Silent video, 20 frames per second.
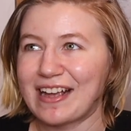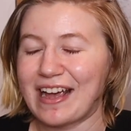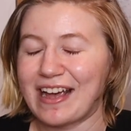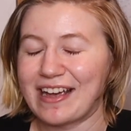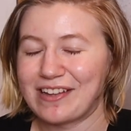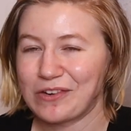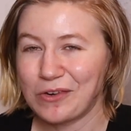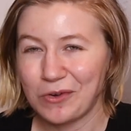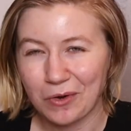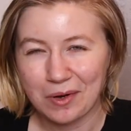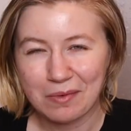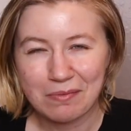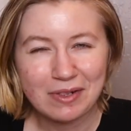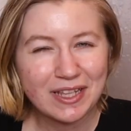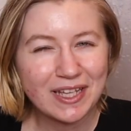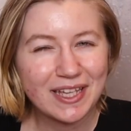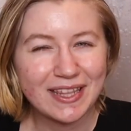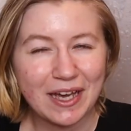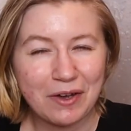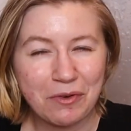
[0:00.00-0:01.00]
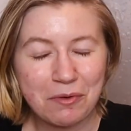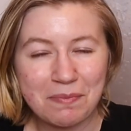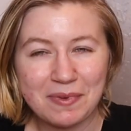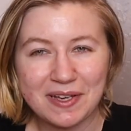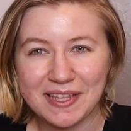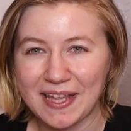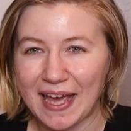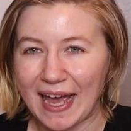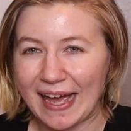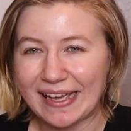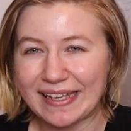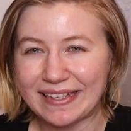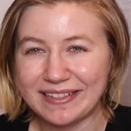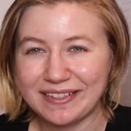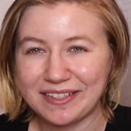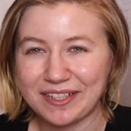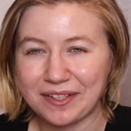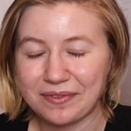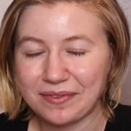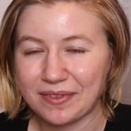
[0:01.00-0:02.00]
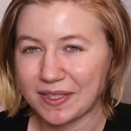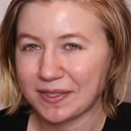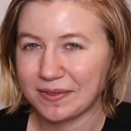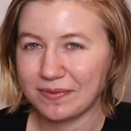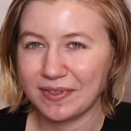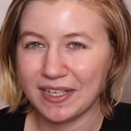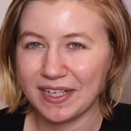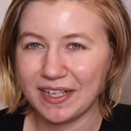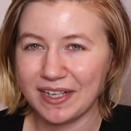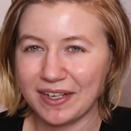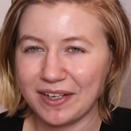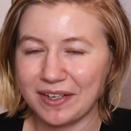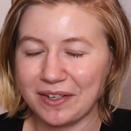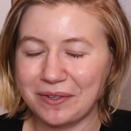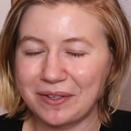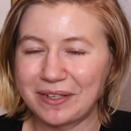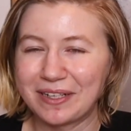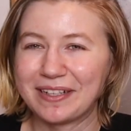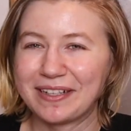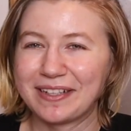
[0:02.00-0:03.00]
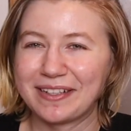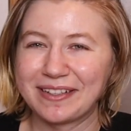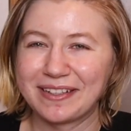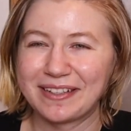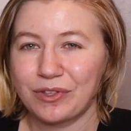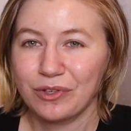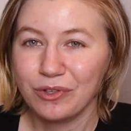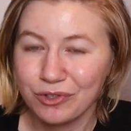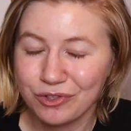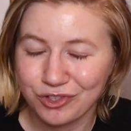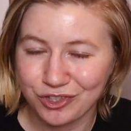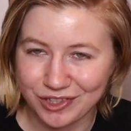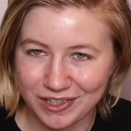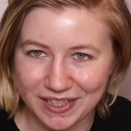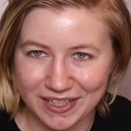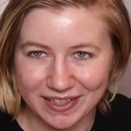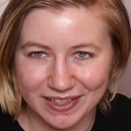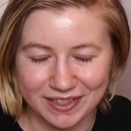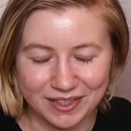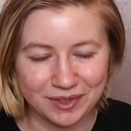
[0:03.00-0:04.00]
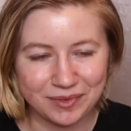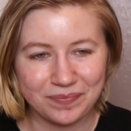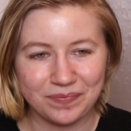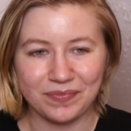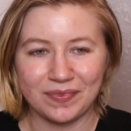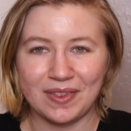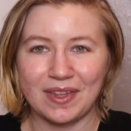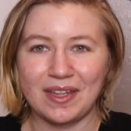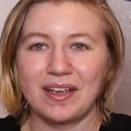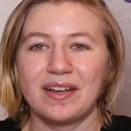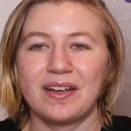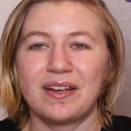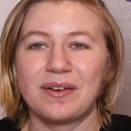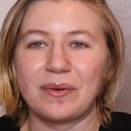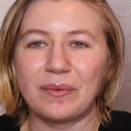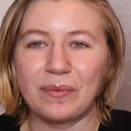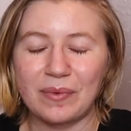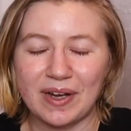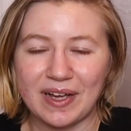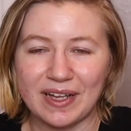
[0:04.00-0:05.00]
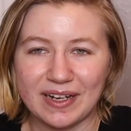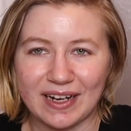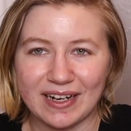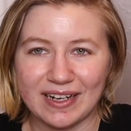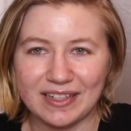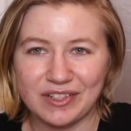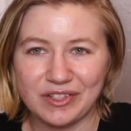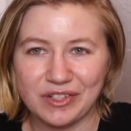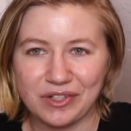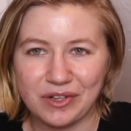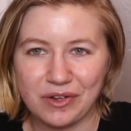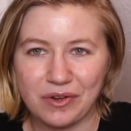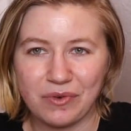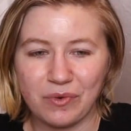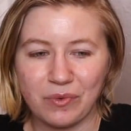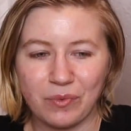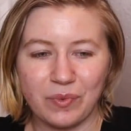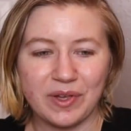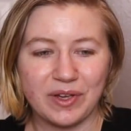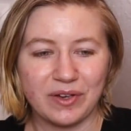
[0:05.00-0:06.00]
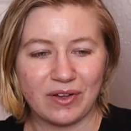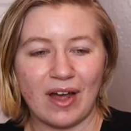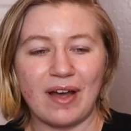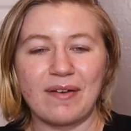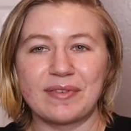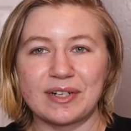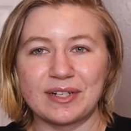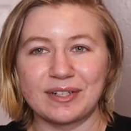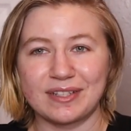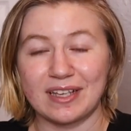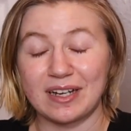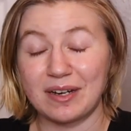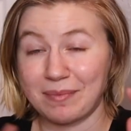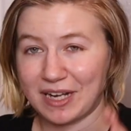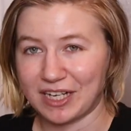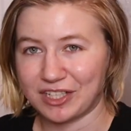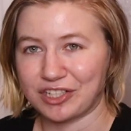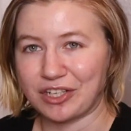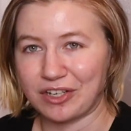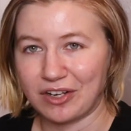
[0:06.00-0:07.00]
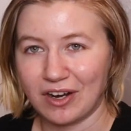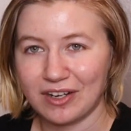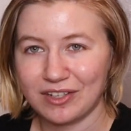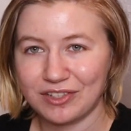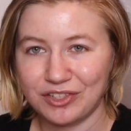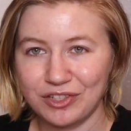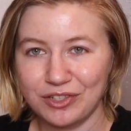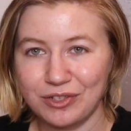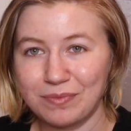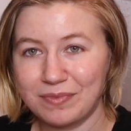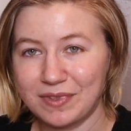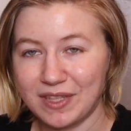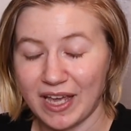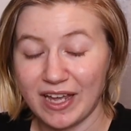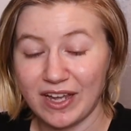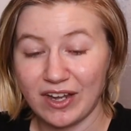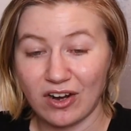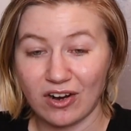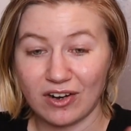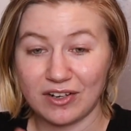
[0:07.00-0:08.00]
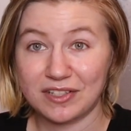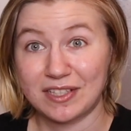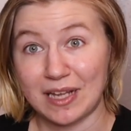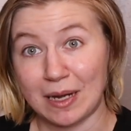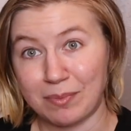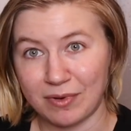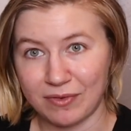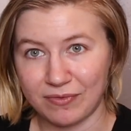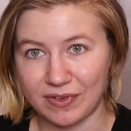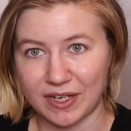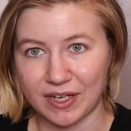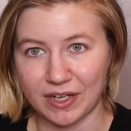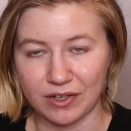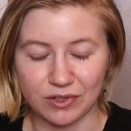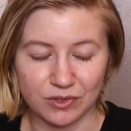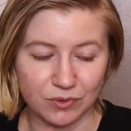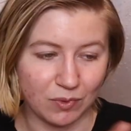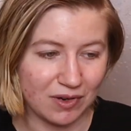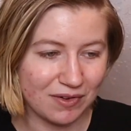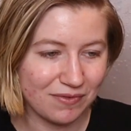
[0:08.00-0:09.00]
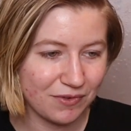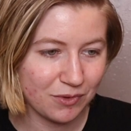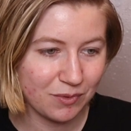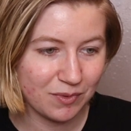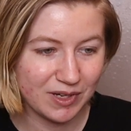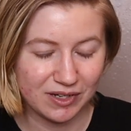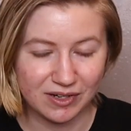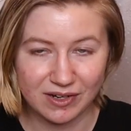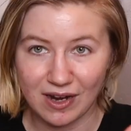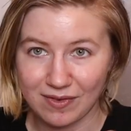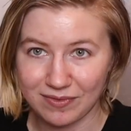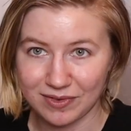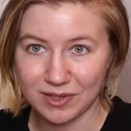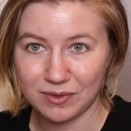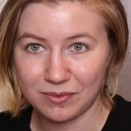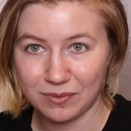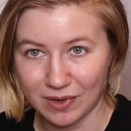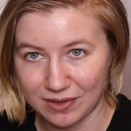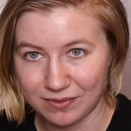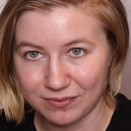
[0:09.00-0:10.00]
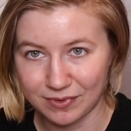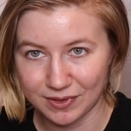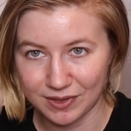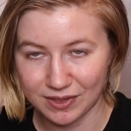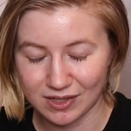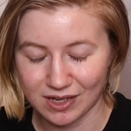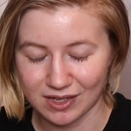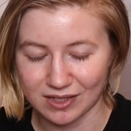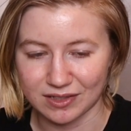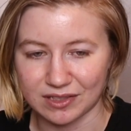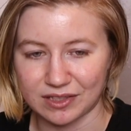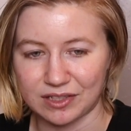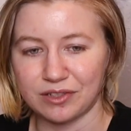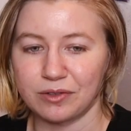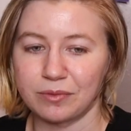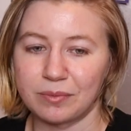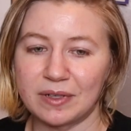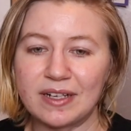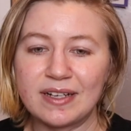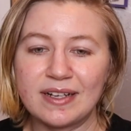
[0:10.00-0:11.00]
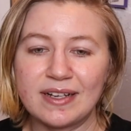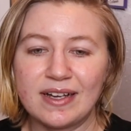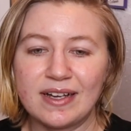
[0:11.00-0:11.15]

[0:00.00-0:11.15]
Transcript: and normally that would be the end of this video. Usually when I do wheel covers and a matching costume, they are separate videos. One for the wheel cover, one for the costume.